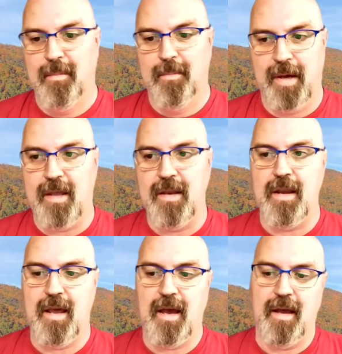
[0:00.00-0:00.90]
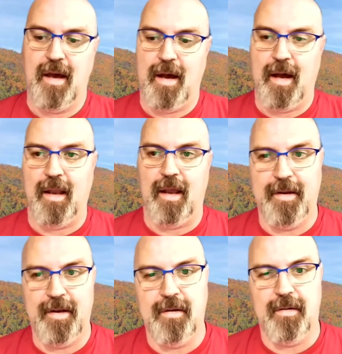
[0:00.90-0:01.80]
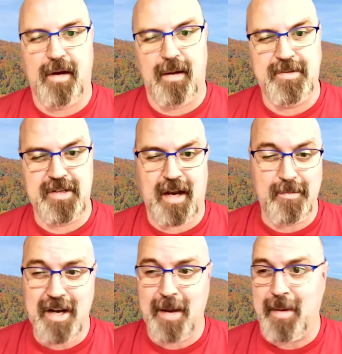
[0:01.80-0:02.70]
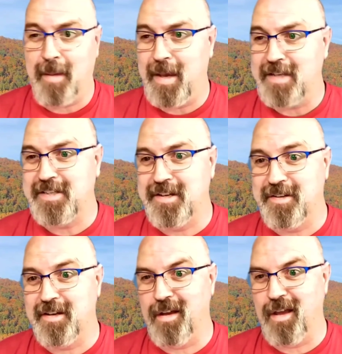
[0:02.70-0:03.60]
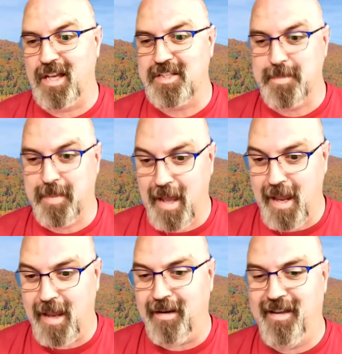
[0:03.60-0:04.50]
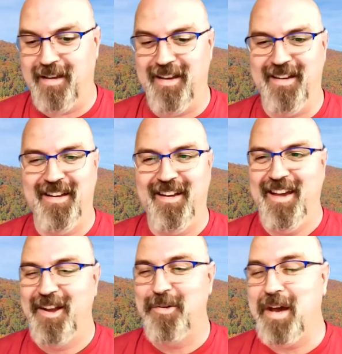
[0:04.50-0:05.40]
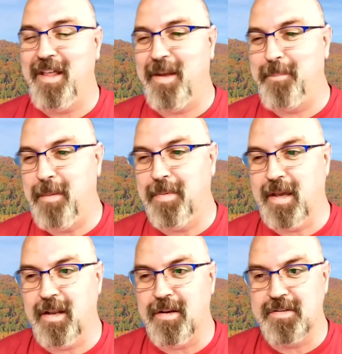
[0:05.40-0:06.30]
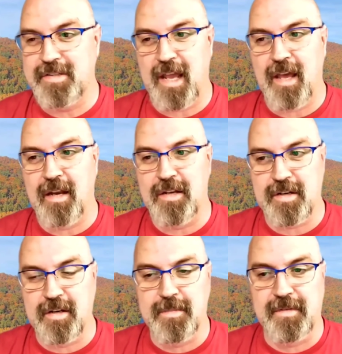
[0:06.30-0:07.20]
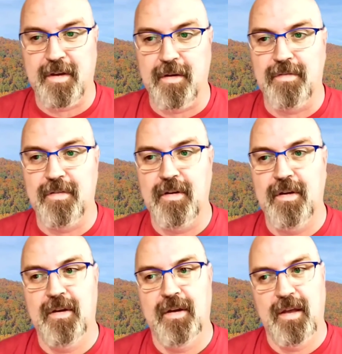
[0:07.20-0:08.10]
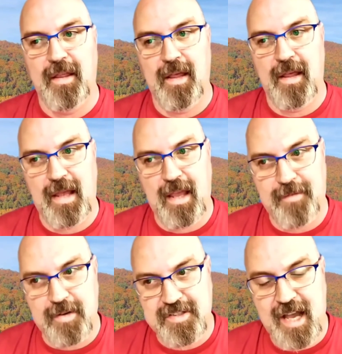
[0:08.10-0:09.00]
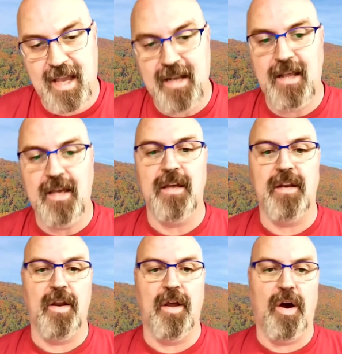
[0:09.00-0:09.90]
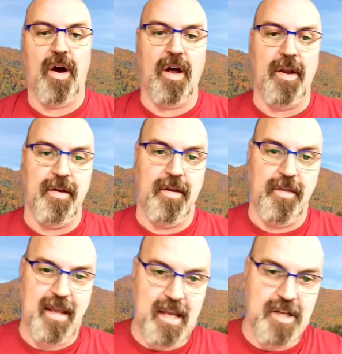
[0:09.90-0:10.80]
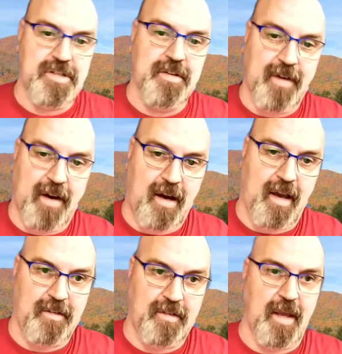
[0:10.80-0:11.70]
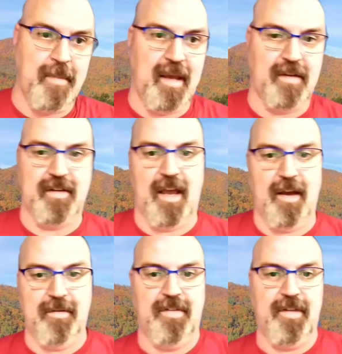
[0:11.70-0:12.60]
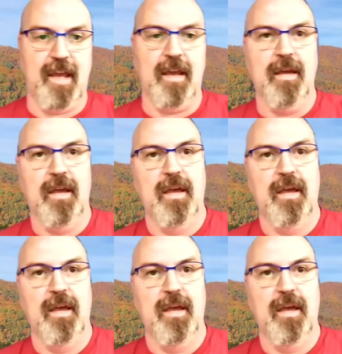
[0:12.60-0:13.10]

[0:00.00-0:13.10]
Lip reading: but I'm trying my best here to explain in a way that people can understand, in terms of, if you're signed in on each device, it makes everything